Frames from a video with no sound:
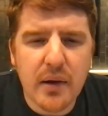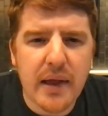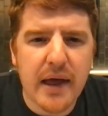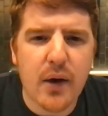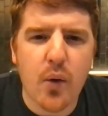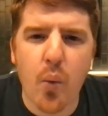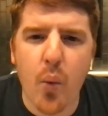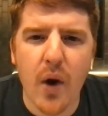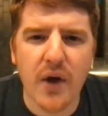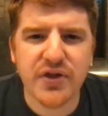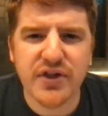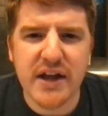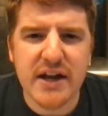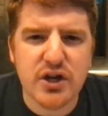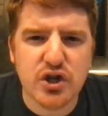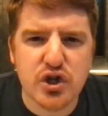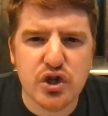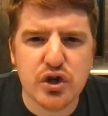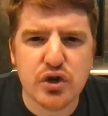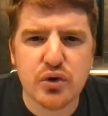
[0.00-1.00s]
like what they
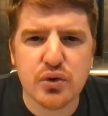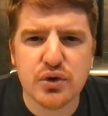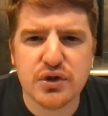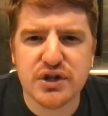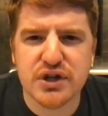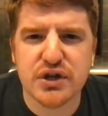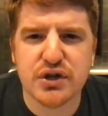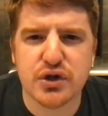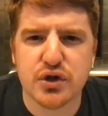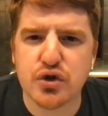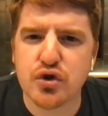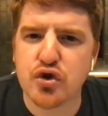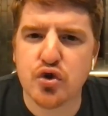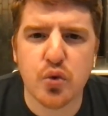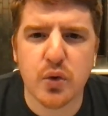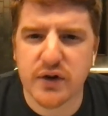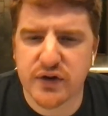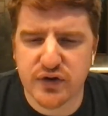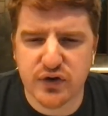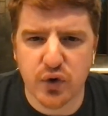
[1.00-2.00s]
choose to do
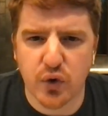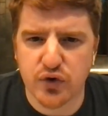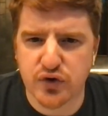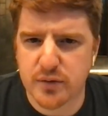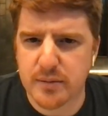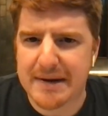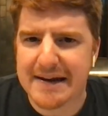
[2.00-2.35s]
with social